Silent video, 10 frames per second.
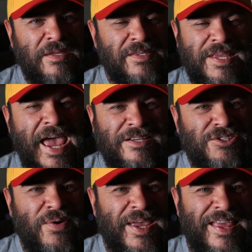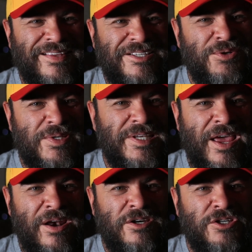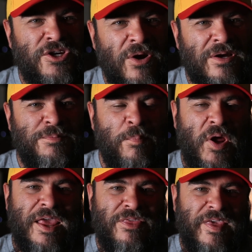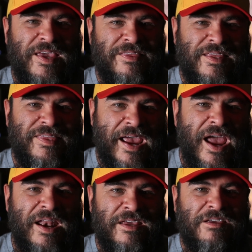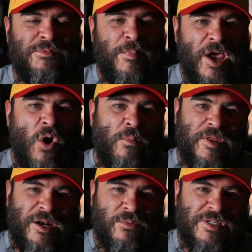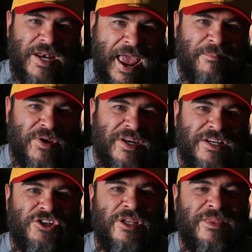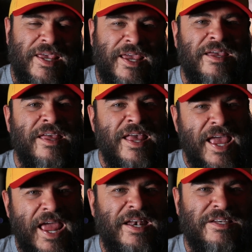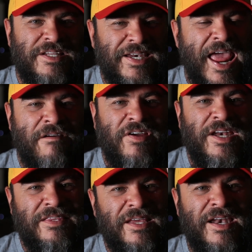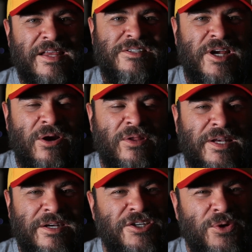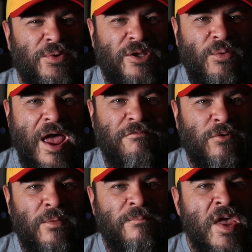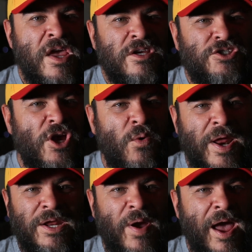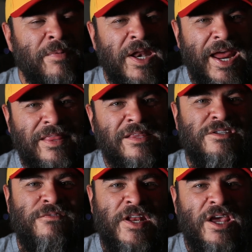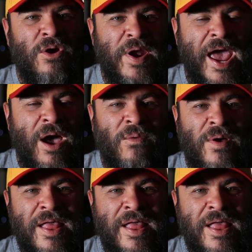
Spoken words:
yeah, so again, this wasn't going to deter us, but I think that that kind of gives me hope that it was an ammunition thing and didn't have anything necessarily to do with the rifle. So anyway, I'm going to end this video now.